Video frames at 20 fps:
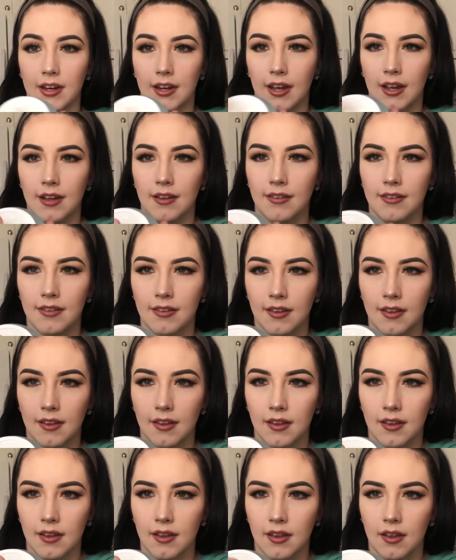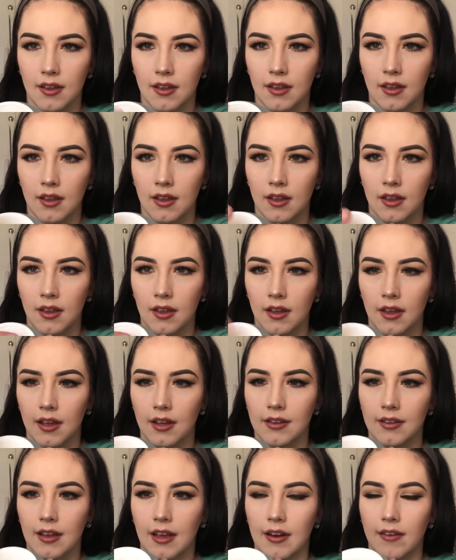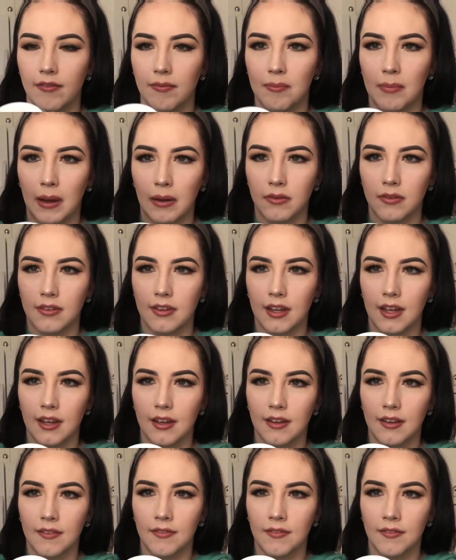nice. It's kind of bouncy.